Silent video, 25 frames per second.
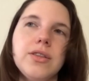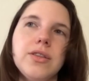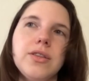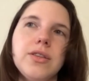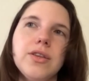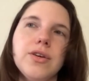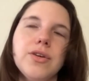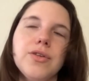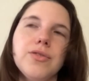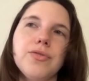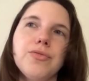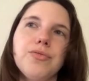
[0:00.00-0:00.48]

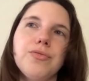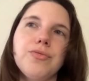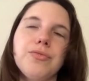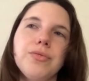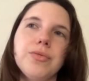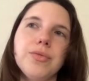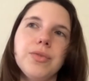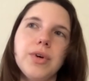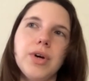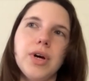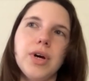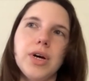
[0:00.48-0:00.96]
the
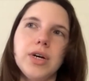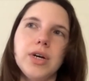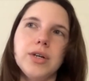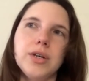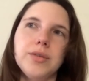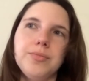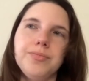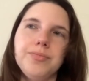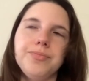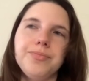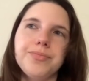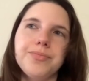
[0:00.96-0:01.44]

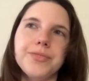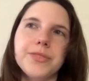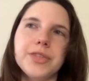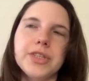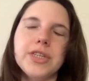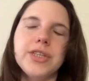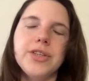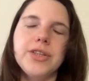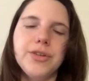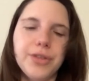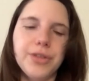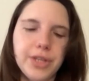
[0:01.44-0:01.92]
um,
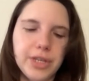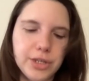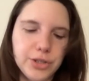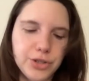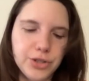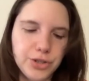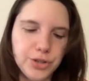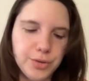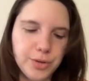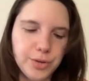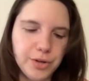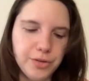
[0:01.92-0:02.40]
you know the
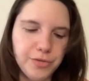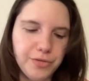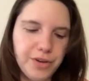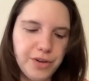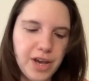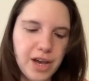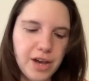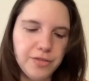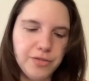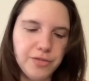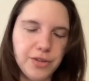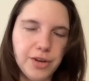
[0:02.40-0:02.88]
issue of
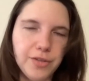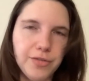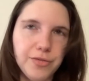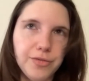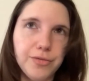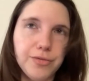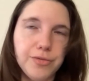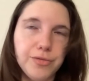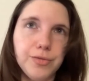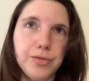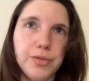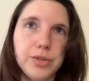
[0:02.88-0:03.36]
have of
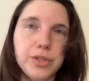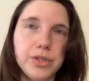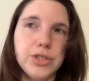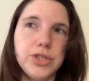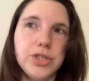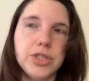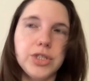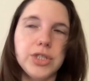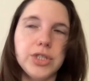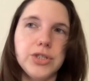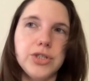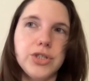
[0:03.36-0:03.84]

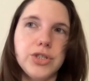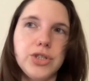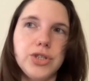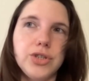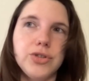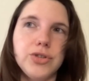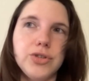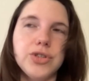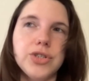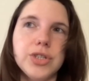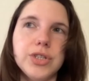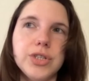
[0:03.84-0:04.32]
religious
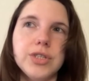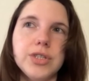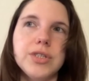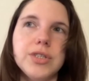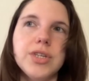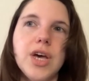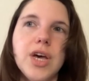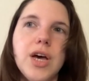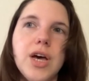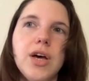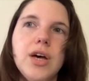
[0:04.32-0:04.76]
institutions